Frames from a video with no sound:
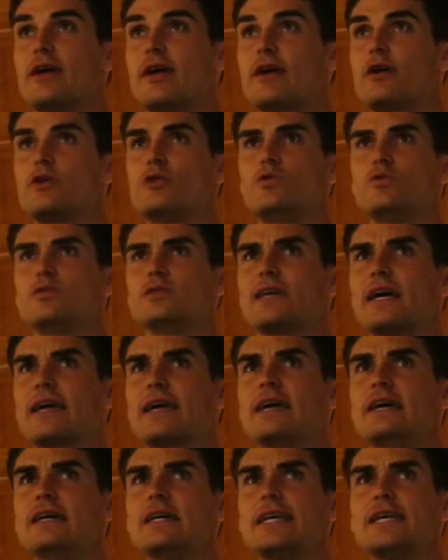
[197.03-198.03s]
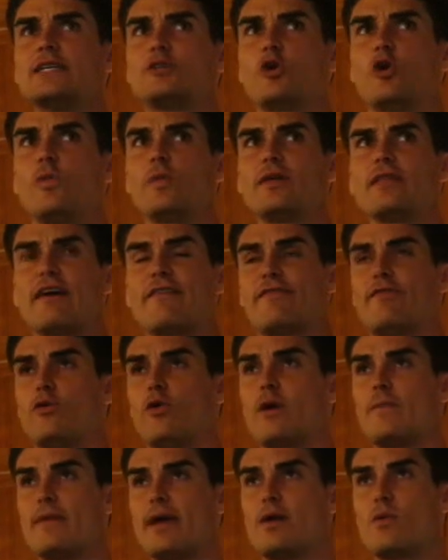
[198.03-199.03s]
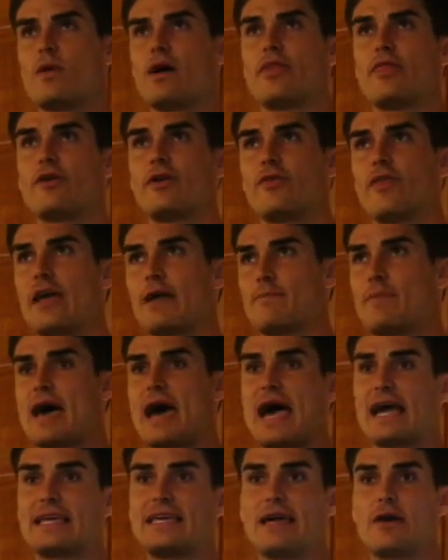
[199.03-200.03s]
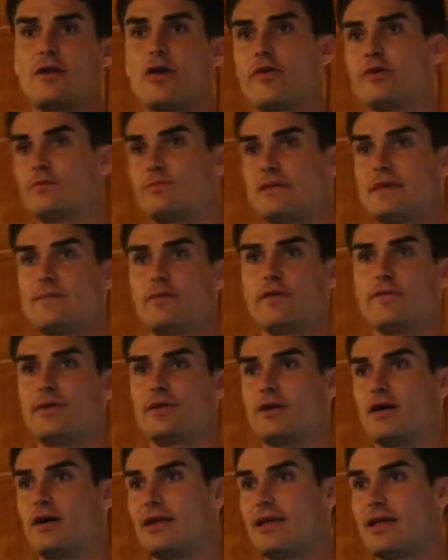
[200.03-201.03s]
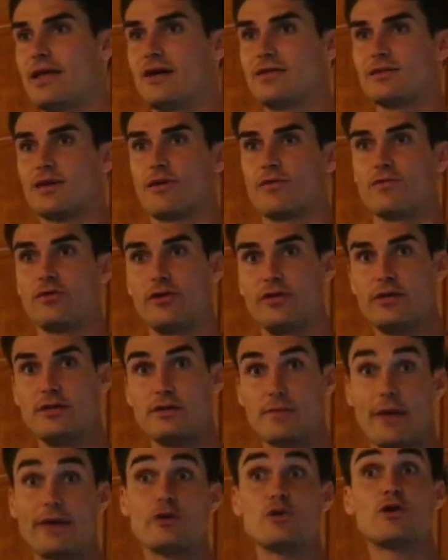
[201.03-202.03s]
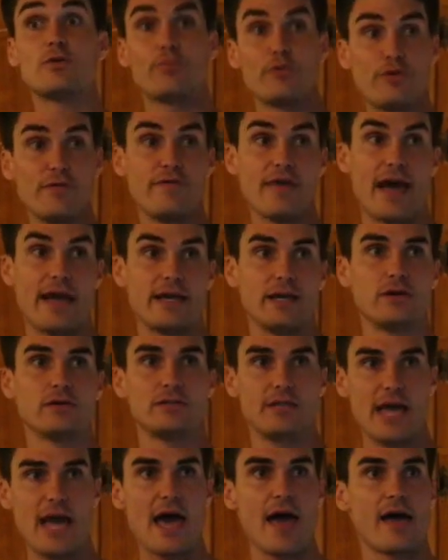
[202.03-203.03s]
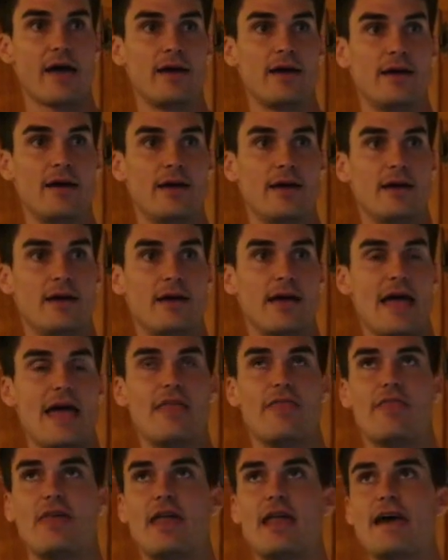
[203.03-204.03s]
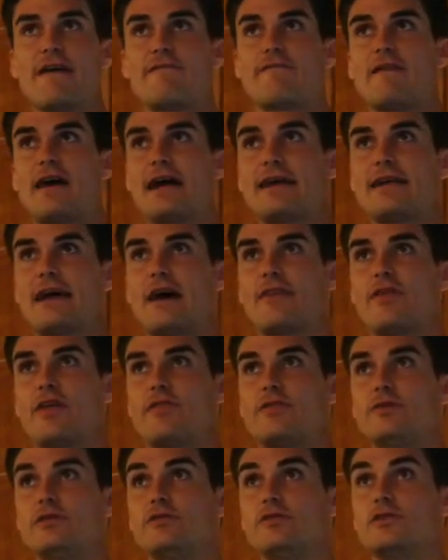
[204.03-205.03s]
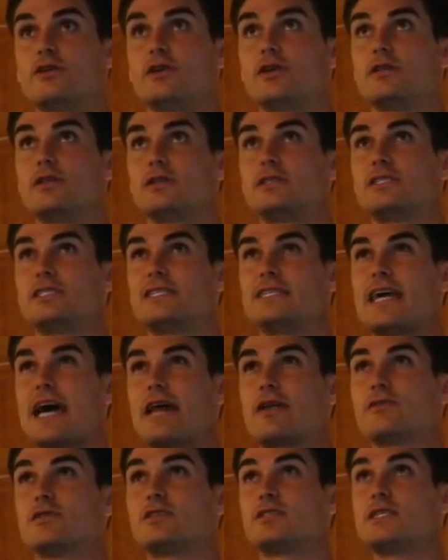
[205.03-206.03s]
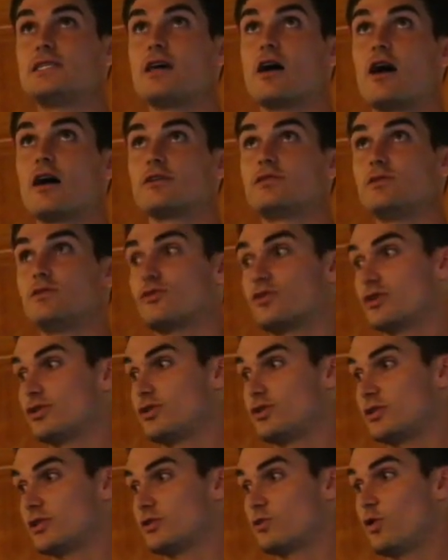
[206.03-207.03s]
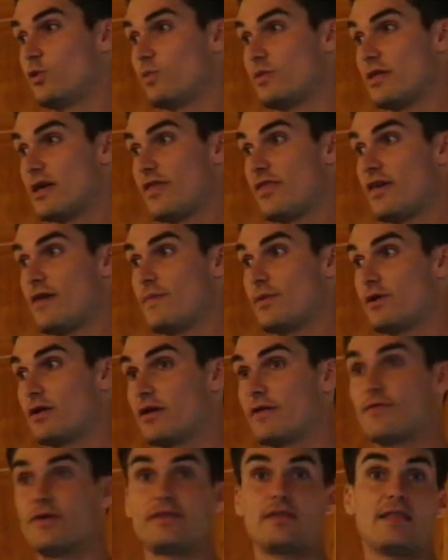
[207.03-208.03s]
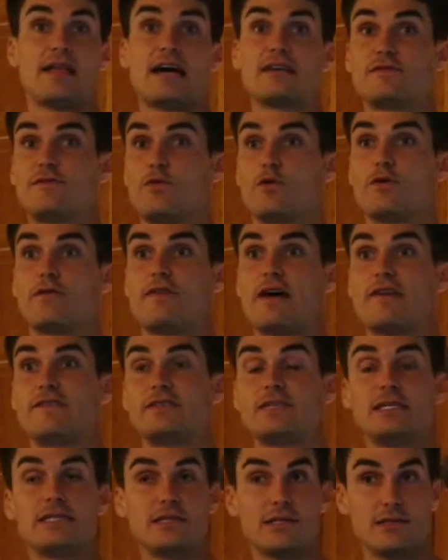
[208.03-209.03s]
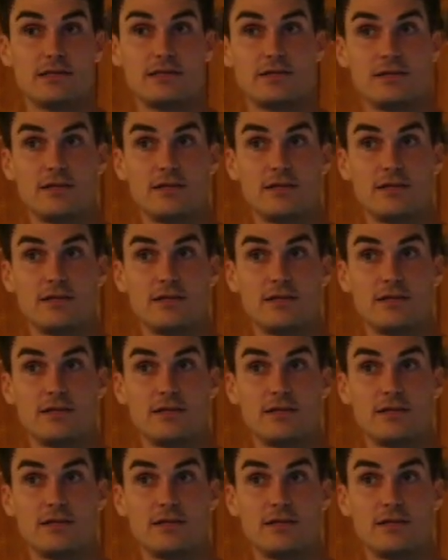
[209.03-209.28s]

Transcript: there who was like, he told me that Floyd Mayweather and like Pacquiao and all these people have been on it. I was like, really? You can prove that? He goes, yeah. And then I find out that the Seattle Seahawks nutritionist told me that they've been on it for the last 4 or 5 seasons.